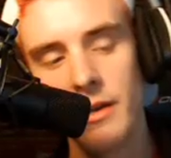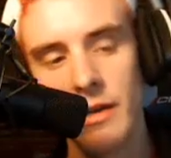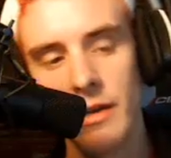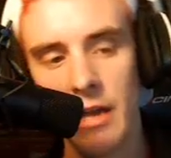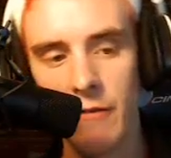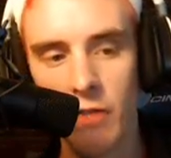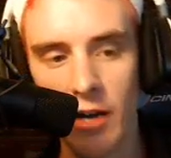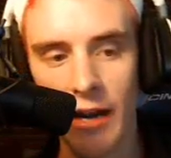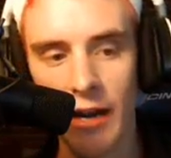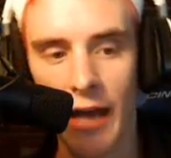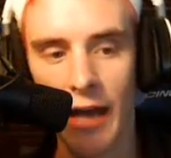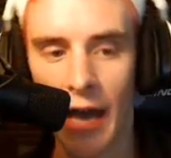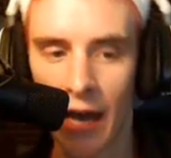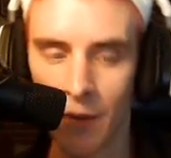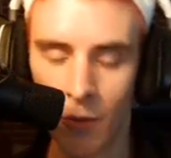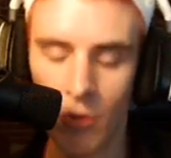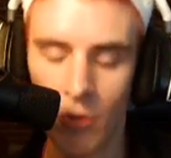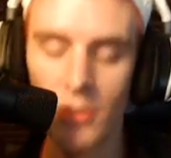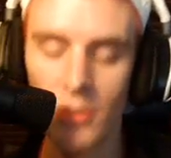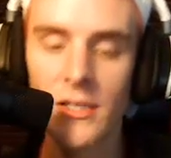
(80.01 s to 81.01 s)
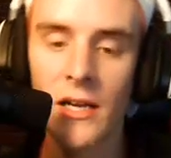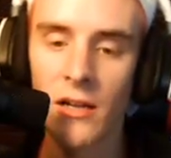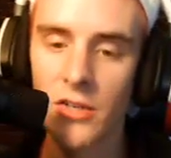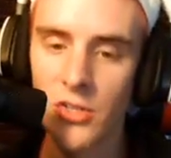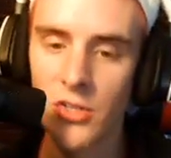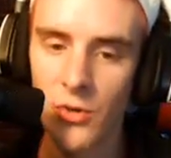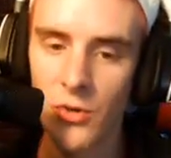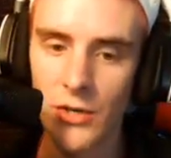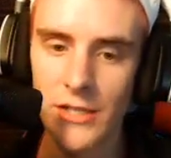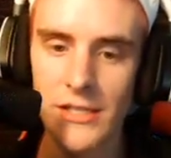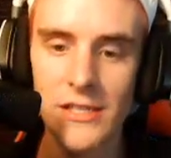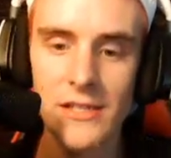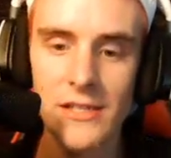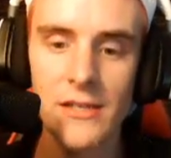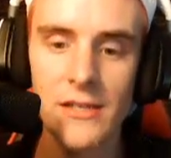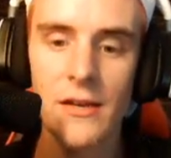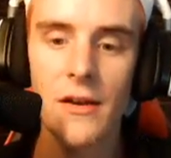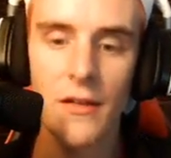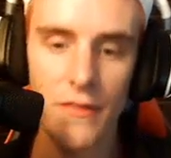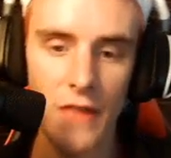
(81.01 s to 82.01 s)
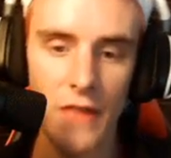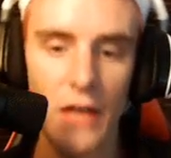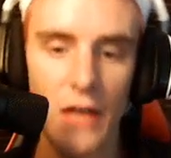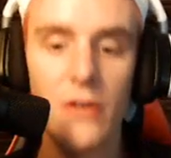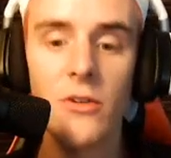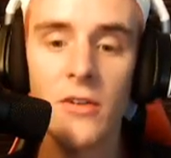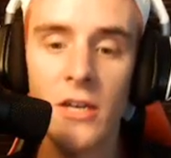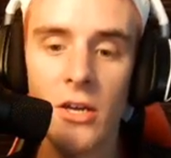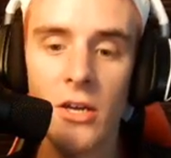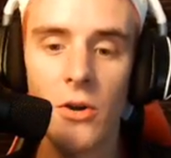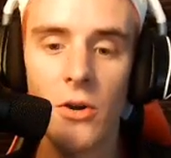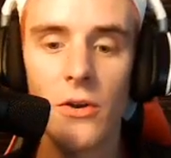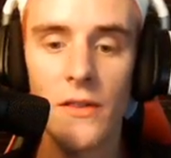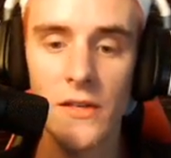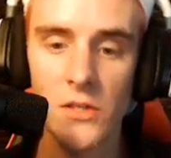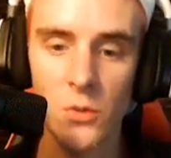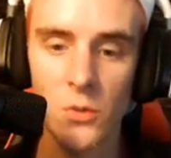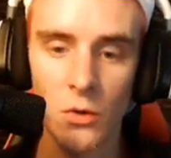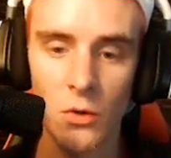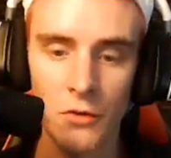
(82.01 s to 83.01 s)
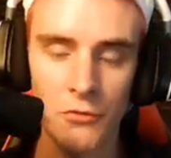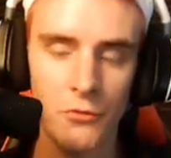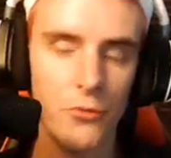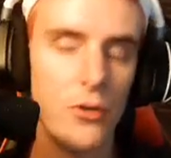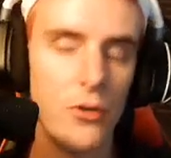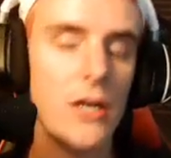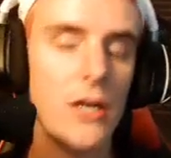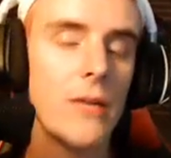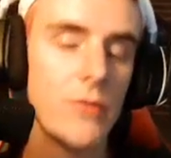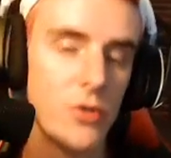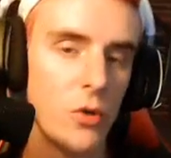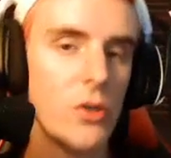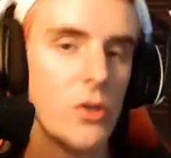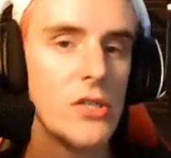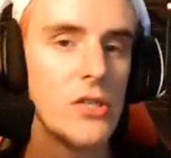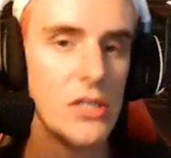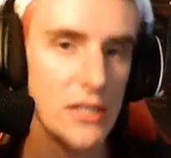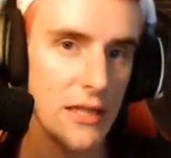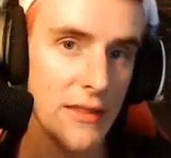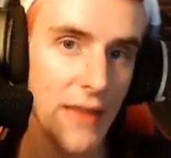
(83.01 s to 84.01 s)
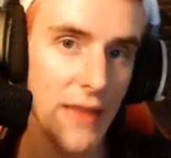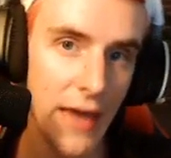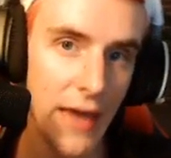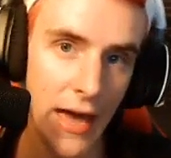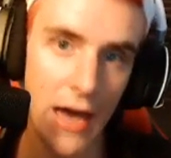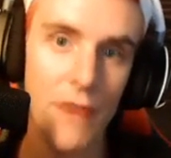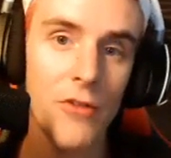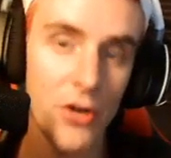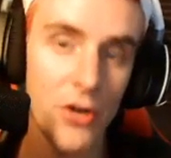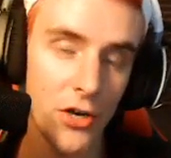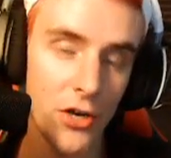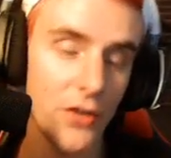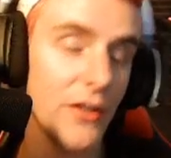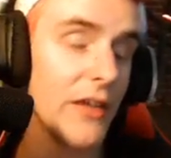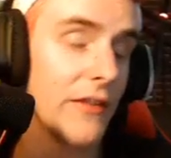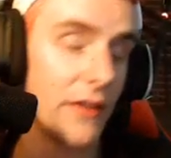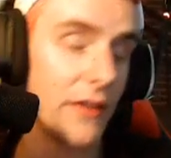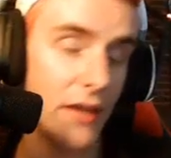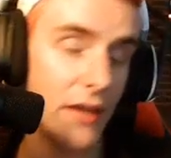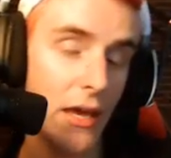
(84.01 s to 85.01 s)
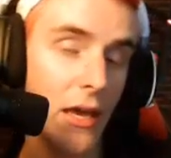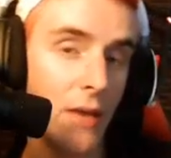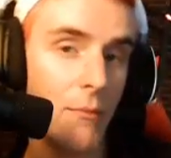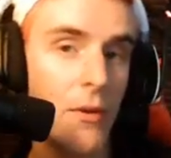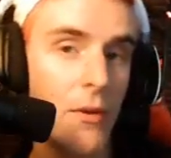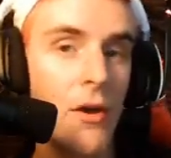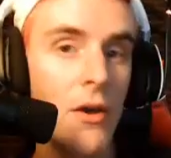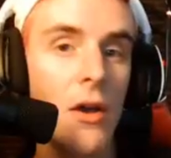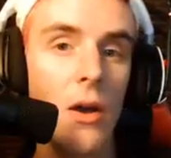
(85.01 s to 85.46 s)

If you're going to add more talent choices, then you can go to these sort of freedom choices that they have currently in the game.